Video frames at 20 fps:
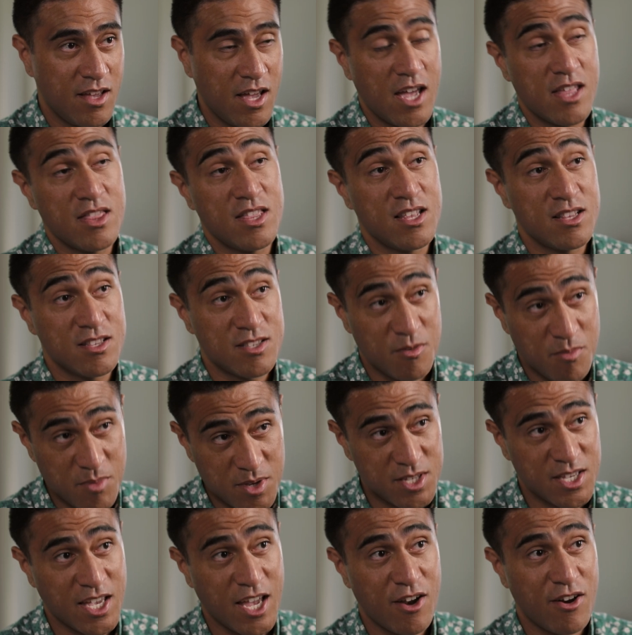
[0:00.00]
And then to
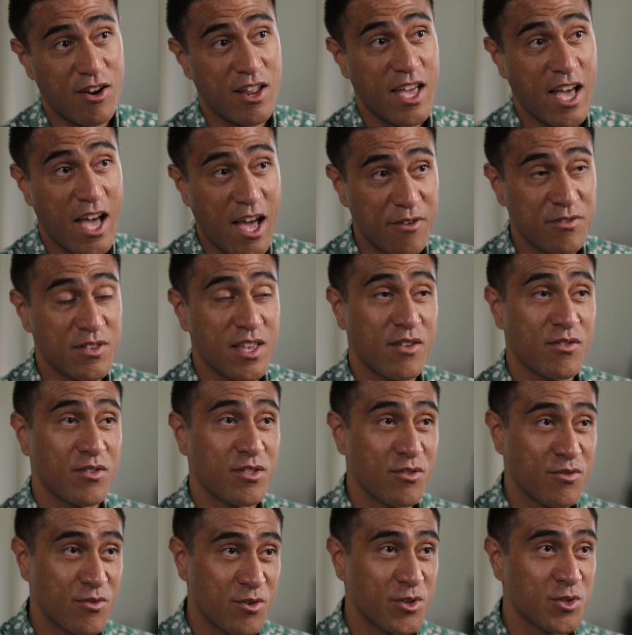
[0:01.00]
miscarry after
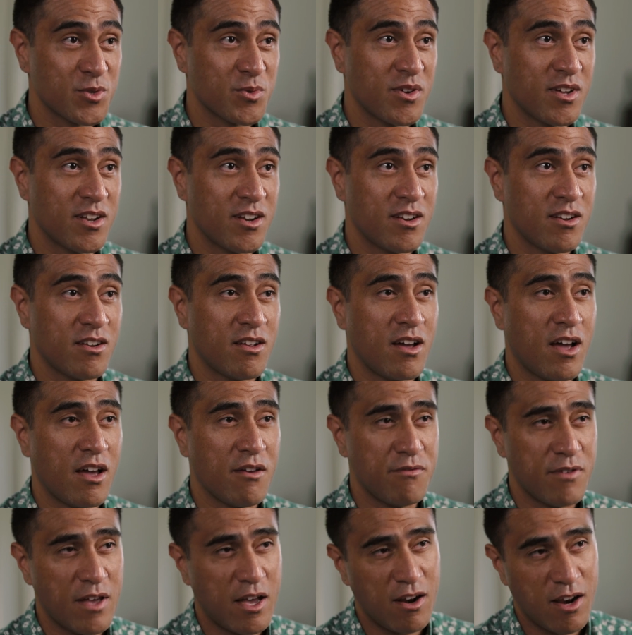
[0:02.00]
having the first one, I
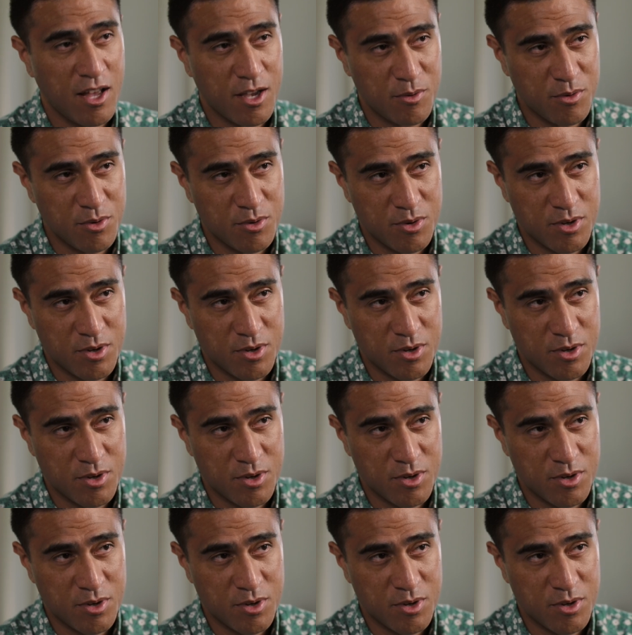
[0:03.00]
felt like we